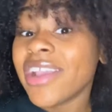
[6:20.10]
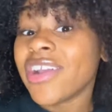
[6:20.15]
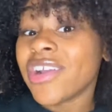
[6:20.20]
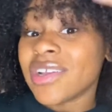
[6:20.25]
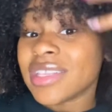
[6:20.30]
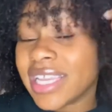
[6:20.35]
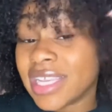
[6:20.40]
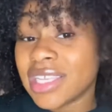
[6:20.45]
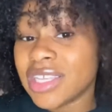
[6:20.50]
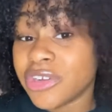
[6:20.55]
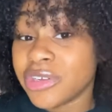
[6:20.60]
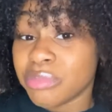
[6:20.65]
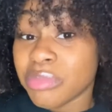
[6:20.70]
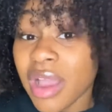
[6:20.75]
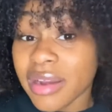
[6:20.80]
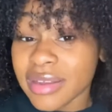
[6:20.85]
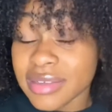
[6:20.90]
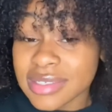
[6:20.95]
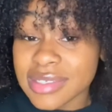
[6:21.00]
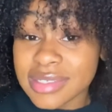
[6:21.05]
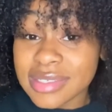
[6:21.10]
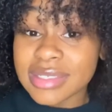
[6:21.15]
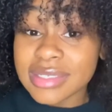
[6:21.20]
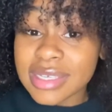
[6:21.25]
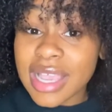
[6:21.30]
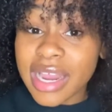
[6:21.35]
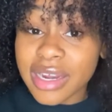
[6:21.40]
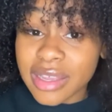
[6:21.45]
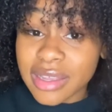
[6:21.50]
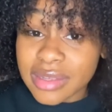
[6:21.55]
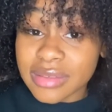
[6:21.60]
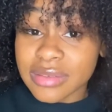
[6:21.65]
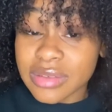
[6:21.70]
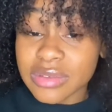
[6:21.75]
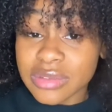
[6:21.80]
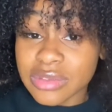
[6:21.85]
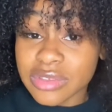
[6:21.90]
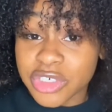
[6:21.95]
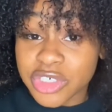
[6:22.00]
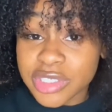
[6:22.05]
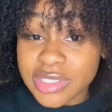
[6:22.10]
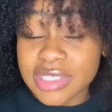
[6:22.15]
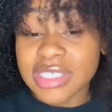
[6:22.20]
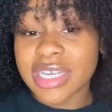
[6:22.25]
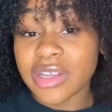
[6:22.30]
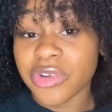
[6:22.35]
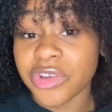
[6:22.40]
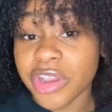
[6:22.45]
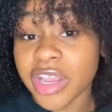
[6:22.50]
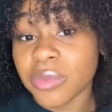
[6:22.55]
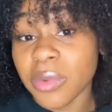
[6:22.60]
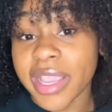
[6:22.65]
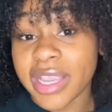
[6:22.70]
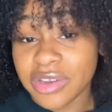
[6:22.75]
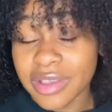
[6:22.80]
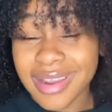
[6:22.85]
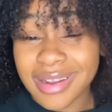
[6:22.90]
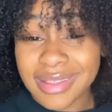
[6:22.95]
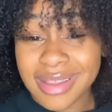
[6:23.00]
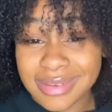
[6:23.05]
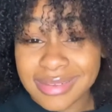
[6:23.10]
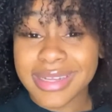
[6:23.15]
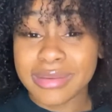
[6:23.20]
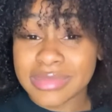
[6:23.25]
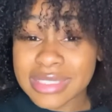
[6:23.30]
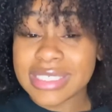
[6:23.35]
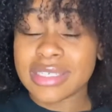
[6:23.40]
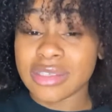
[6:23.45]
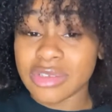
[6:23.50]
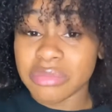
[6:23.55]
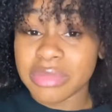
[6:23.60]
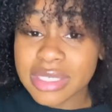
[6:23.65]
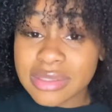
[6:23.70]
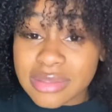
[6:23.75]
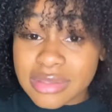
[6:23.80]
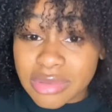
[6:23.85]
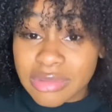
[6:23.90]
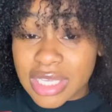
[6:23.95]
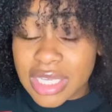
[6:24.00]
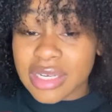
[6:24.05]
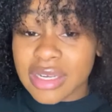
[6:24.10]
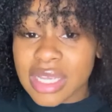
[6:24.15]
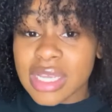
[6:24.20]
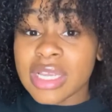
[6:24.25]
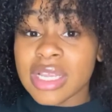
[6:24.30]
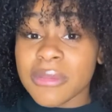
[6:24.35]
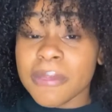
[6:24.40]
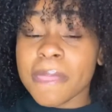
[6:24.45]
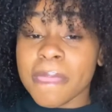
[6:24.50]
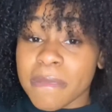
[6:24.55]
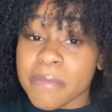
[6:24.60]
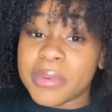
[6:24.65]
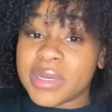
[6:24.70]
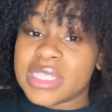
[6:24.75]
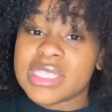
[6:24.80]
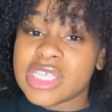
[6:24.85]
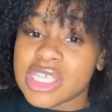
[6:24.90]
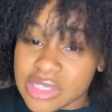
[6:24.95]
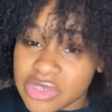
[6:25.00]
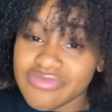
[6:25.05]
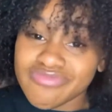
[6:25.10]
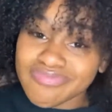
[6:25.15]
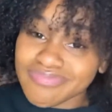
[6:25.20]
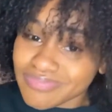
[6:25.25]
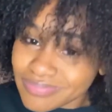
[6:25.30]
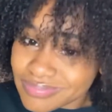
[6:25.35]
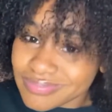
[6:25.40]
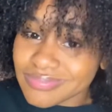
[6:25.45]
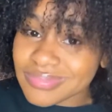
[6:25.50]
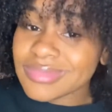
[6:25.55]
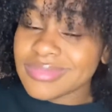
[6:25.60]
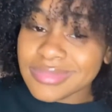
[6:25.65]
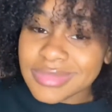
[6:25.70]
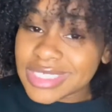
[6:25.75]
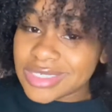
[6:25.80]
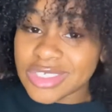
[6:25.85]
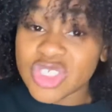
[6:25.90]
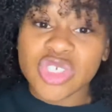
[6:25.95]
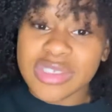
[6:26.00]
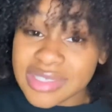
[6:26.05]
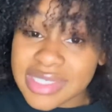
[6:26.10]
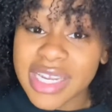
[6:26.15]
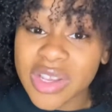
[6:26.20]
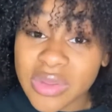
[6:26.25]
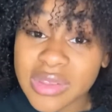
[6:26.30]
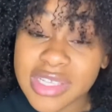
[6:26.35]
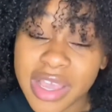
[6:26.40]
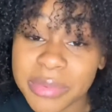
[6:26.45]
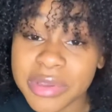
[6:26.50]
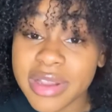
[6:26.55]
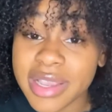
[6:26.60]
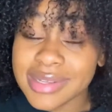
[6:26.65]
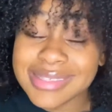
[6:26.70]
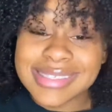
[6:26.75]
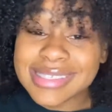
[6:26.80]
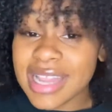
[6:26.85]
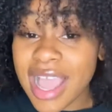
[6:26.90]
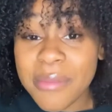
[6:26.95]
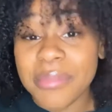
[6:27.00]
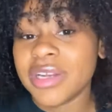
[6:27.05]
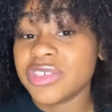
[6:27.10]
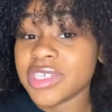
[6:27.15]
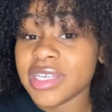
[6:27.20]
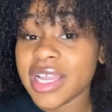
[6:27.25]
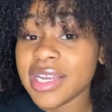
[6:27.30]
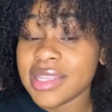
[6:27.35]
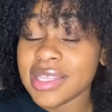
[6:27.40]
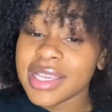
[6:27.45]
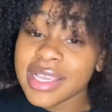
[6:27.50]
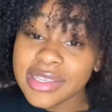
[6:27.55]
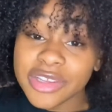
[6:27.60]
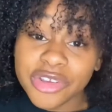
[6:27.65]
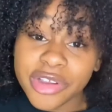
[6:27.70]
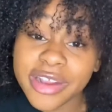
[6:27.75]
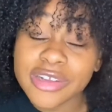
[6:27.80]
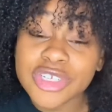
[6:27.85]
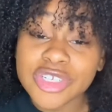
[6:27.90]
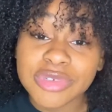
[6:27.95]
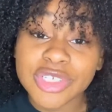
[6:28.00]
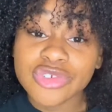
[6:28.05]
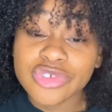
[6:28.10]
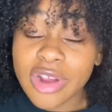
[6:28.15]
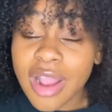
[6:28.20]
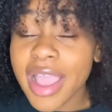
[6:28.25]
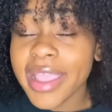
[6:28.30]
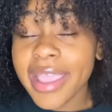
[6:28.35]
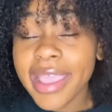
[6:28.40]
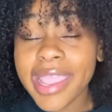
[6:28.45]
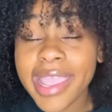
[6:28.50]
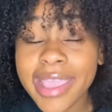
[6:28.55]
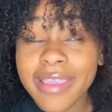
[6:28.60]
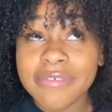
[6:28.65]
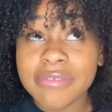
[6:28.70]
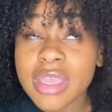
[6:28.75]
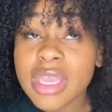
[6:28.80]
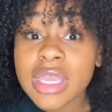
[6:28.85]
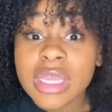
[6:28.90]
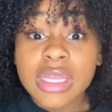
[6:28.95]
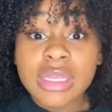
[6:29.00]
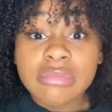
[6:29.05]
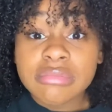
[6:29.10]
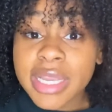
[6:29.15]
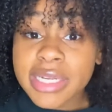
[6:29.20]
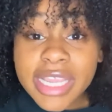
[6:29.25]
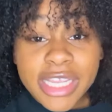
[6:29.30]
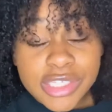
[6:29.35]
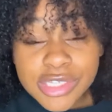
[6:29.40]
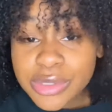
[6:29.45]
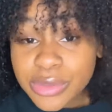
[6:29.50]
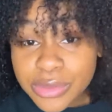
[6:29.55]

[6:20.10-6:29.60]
Like your products they're just sitting on your head white and kind of like let them sit a little bit to soak in. But it's just sitting on top of your head. It's not penetrating anything. And then your hair's going to be dry AF by day 2.